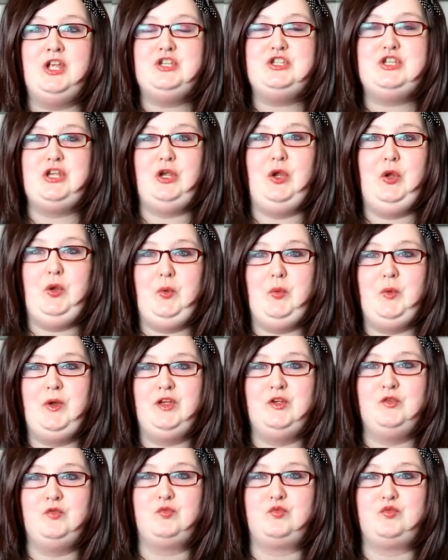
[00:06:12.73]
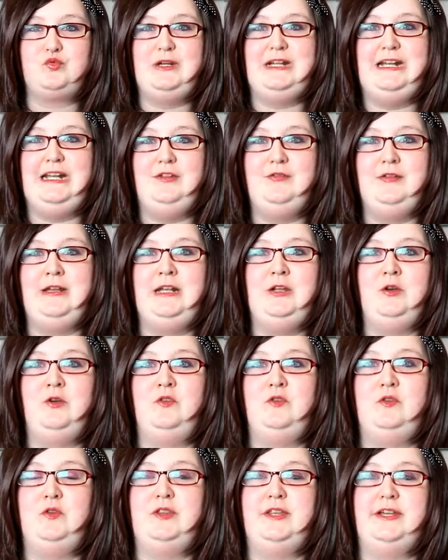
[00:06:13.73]
two really, really
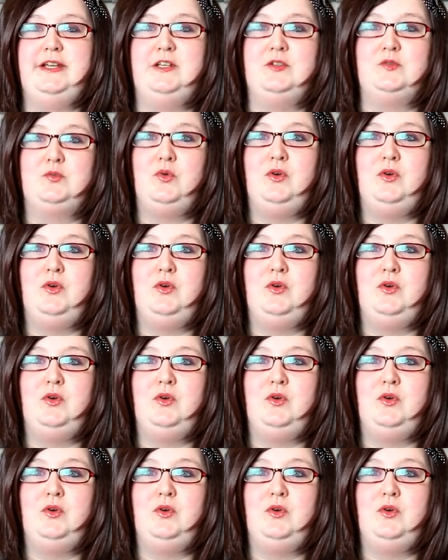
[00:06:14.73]
awful things.